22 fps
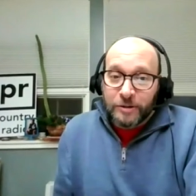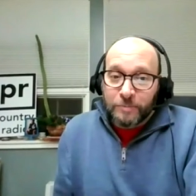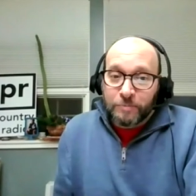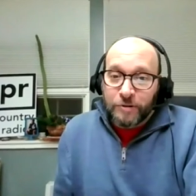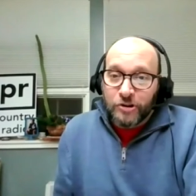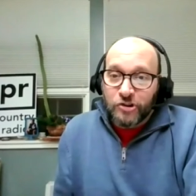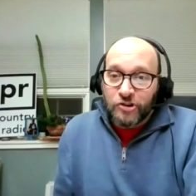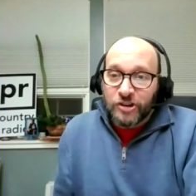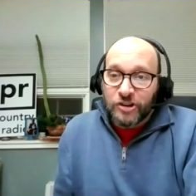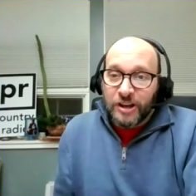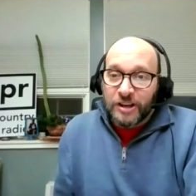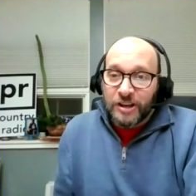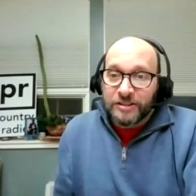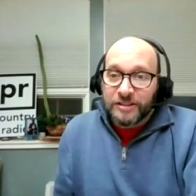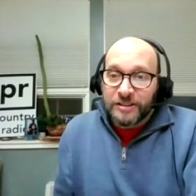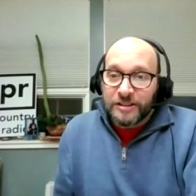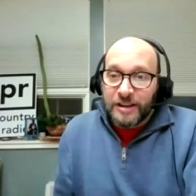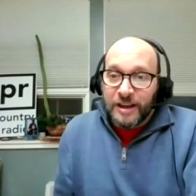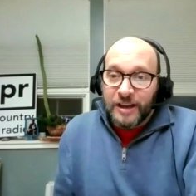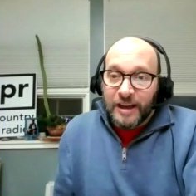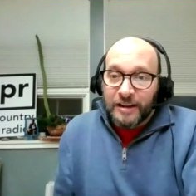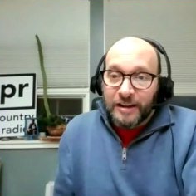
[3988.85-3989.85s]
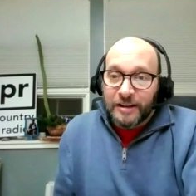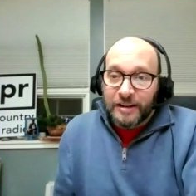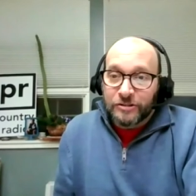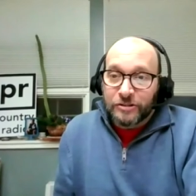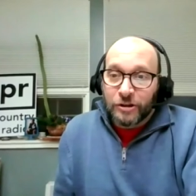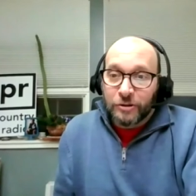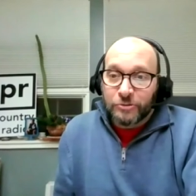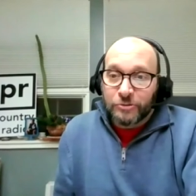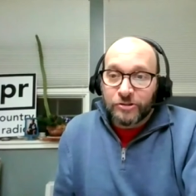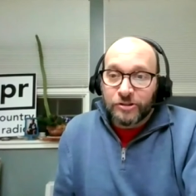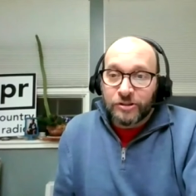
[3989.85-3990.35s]
Appreciate the
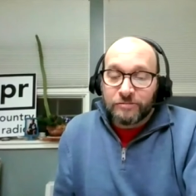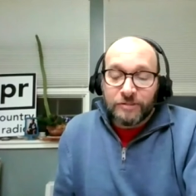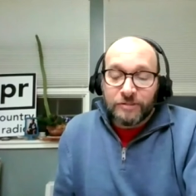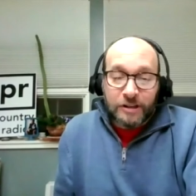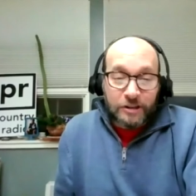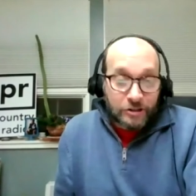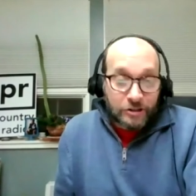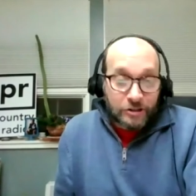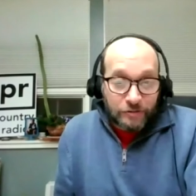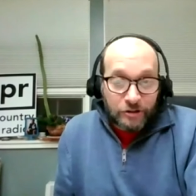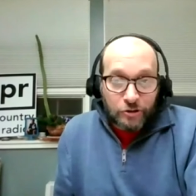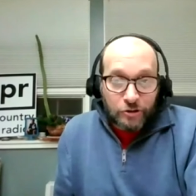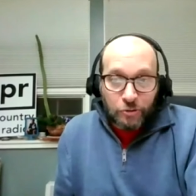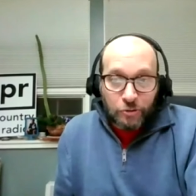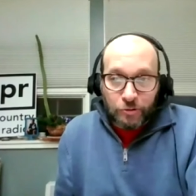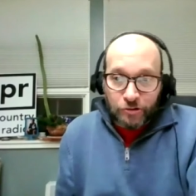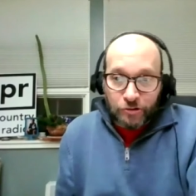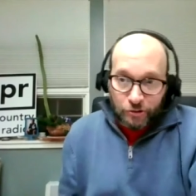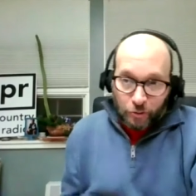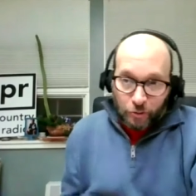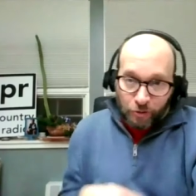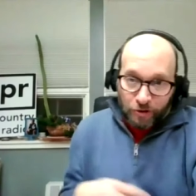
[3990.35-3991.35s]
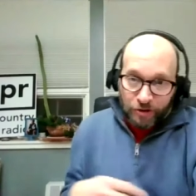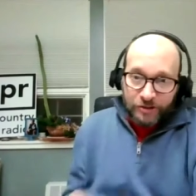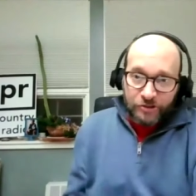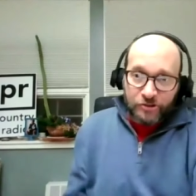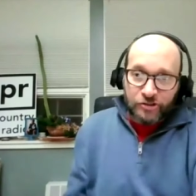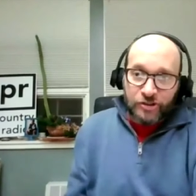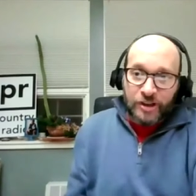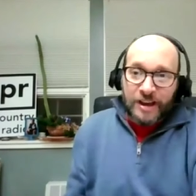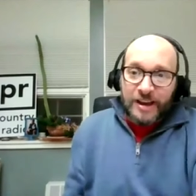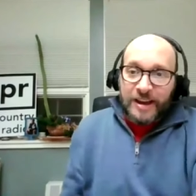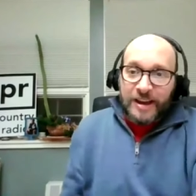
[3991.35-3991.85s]
anecdotes and individual
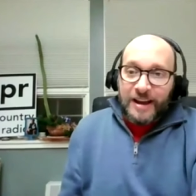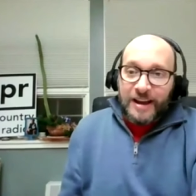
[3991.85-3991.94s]
stories.